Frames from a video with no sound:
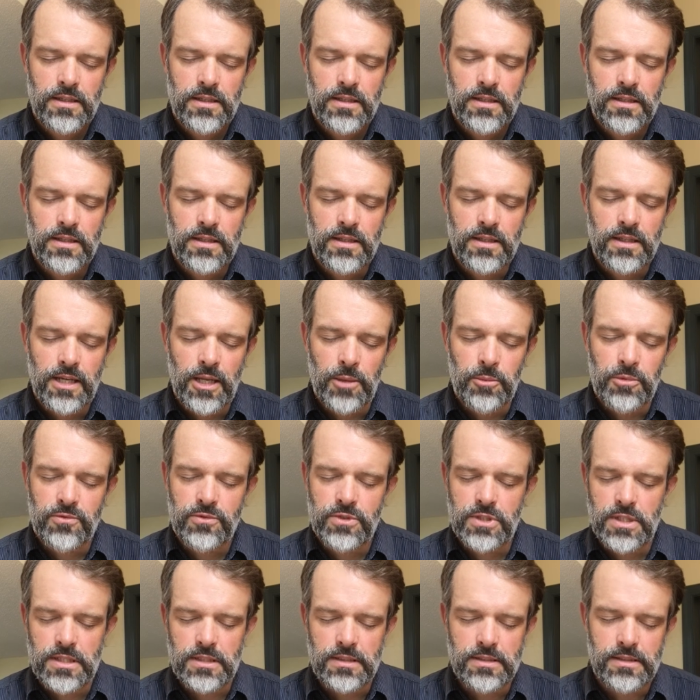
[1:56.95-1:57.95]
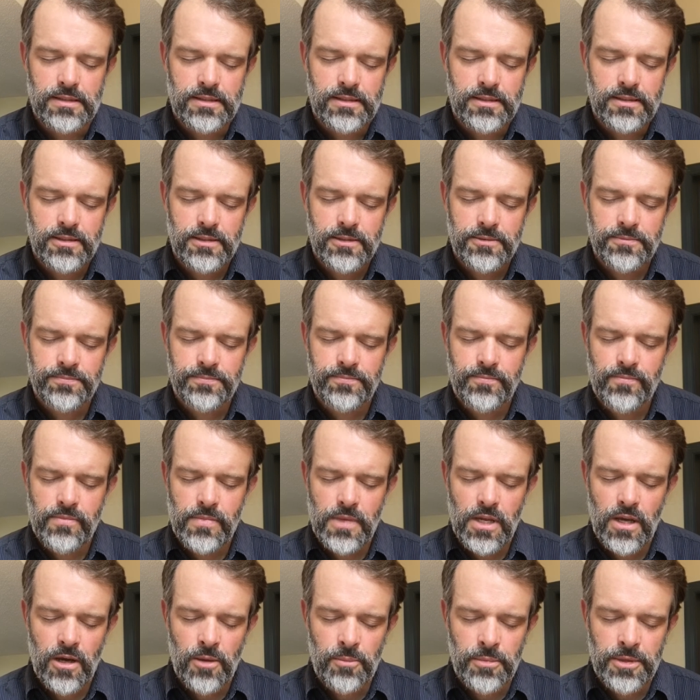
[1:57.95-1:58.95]
In the name of Jesus,
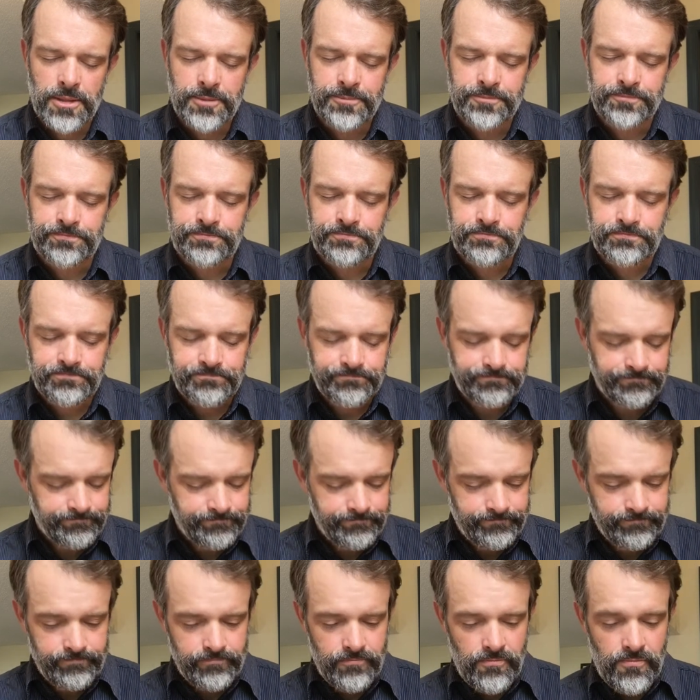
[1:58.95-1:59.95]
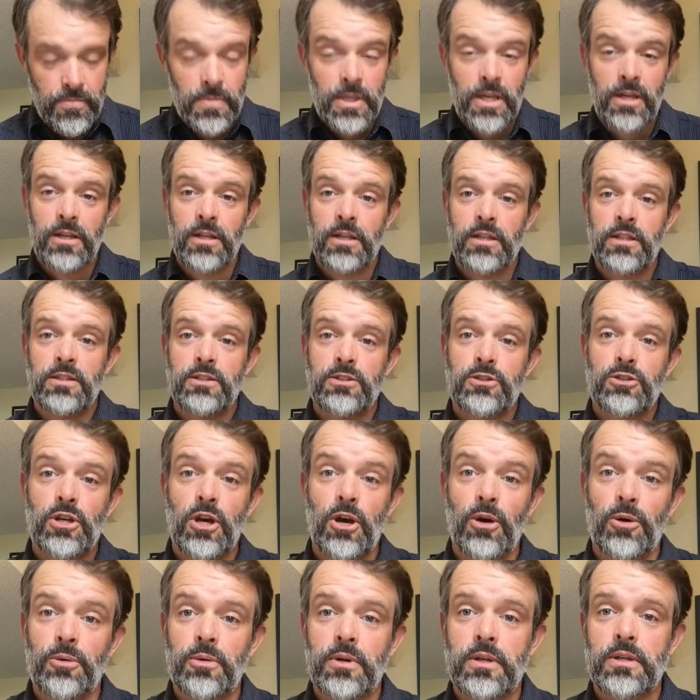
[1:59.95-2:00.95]
amen.
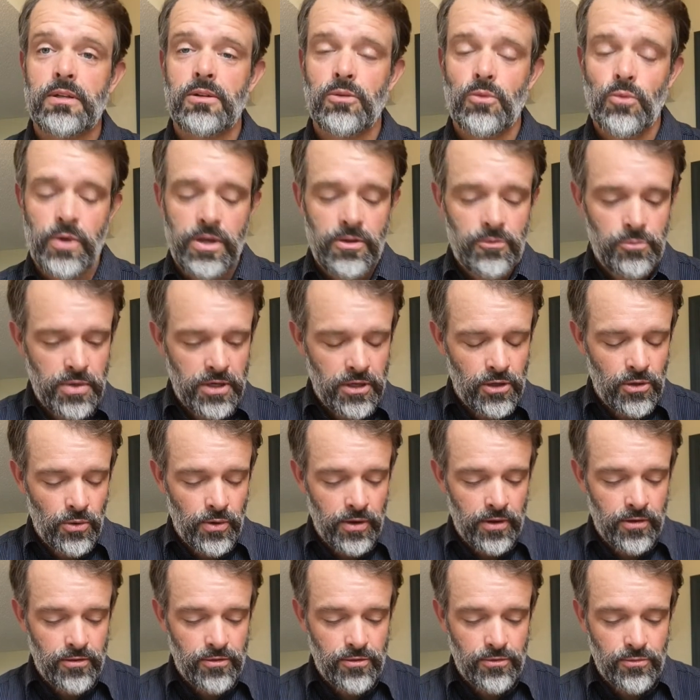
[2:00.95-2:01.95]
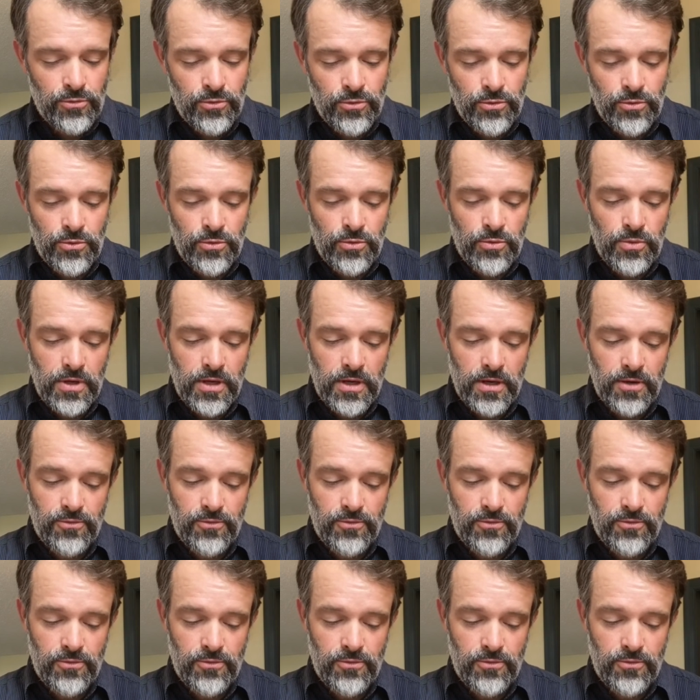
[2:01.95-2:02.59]
So, we've been going through